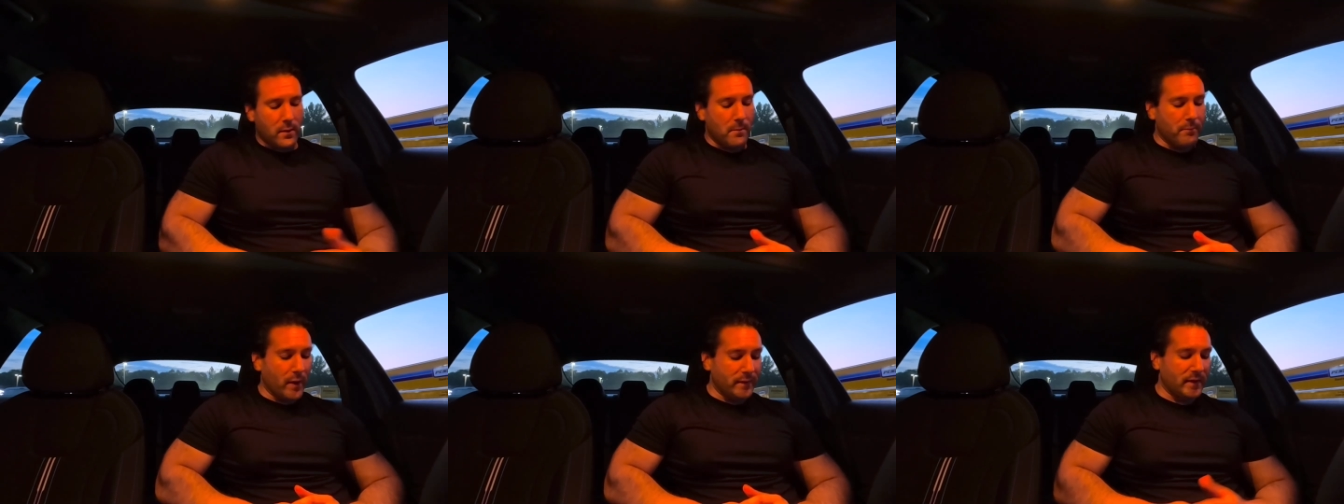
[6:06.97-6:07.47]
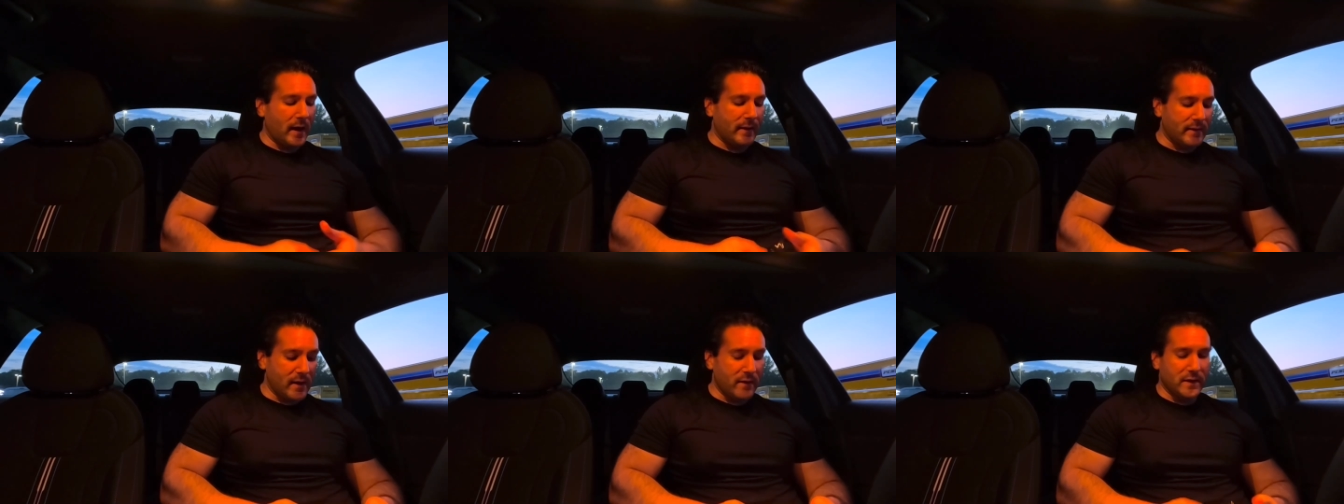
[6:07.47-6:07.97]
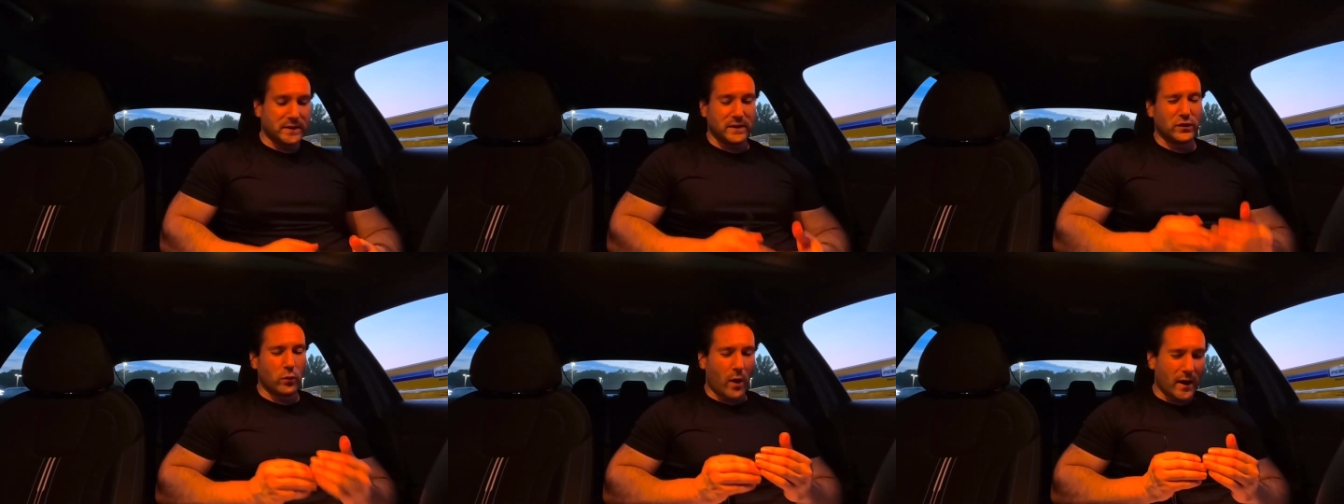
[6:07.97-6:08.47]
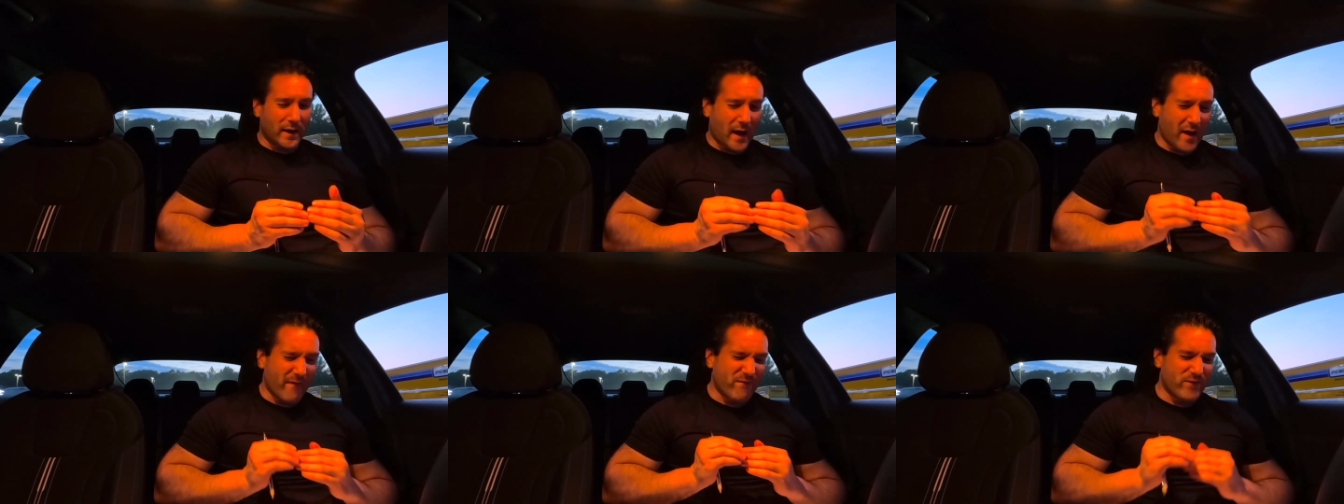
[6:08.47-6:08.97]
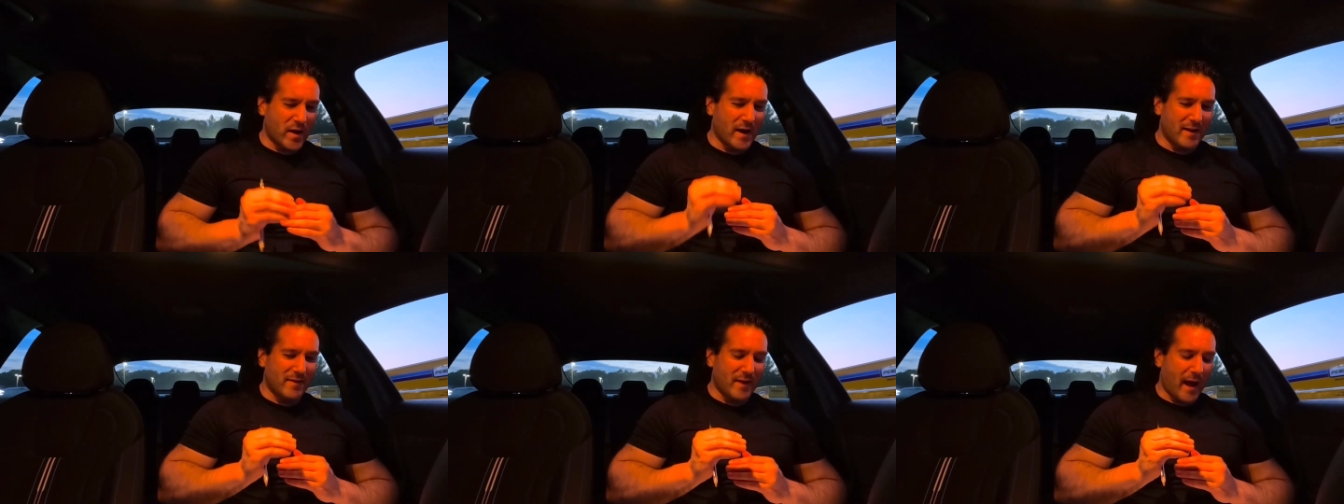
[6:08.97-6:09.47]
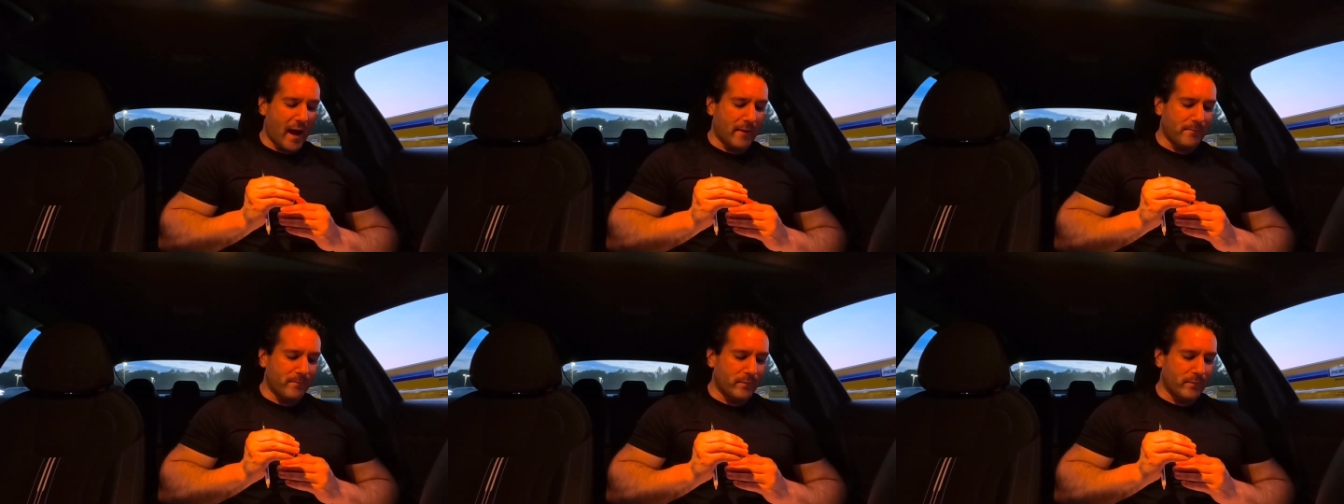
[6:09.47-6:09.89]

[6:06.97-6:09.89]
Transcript: but the idea of this is you want to kind of find that